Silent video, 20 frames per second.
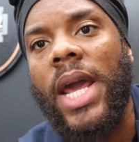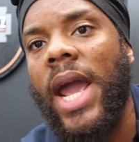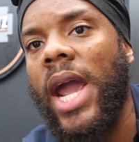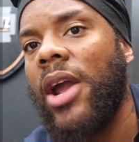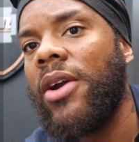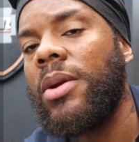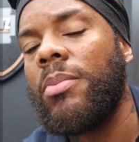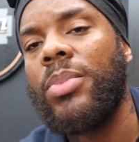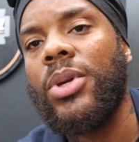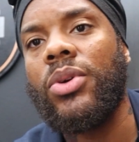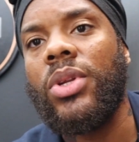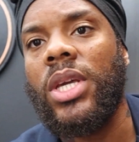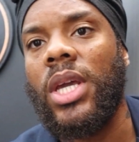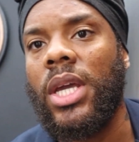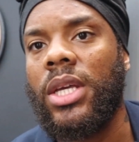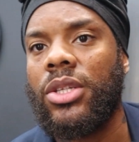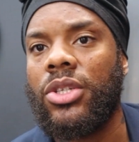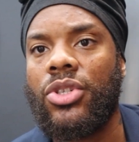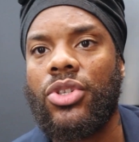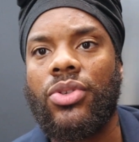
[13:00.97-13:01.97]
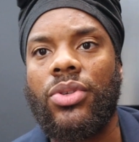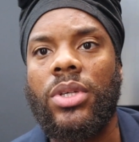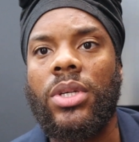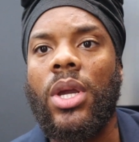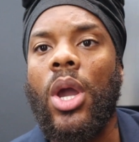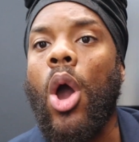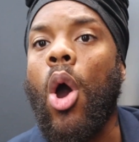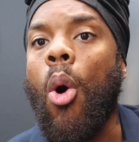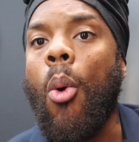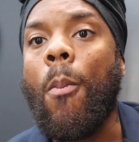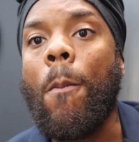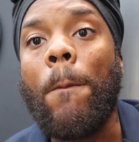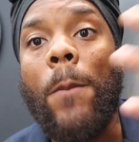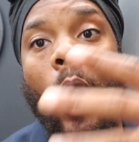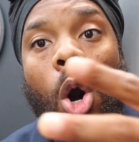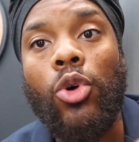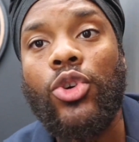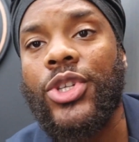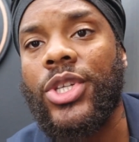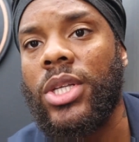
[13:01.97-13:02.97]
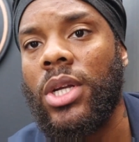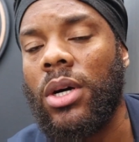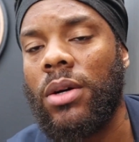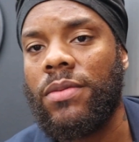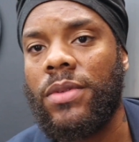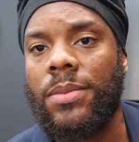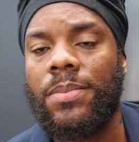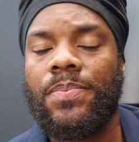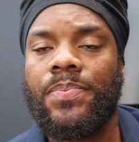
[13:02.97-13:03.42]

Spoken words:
hair and beauty industry. Most of them.